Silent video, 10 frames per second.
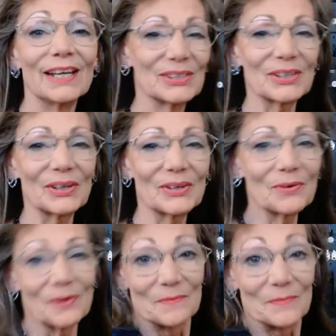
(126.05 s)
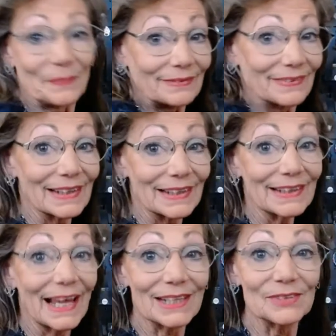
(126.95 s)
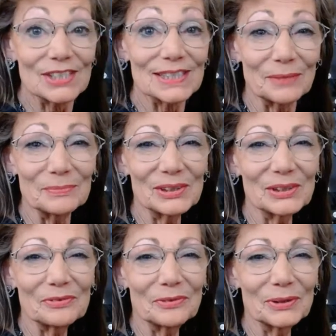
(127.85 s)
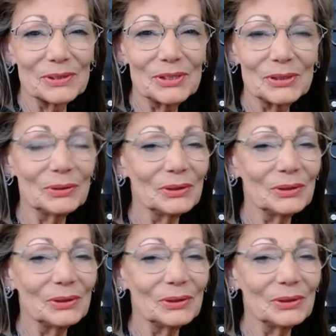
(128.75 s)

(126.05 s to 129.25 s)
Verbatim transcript: So that gives you something to look forward to.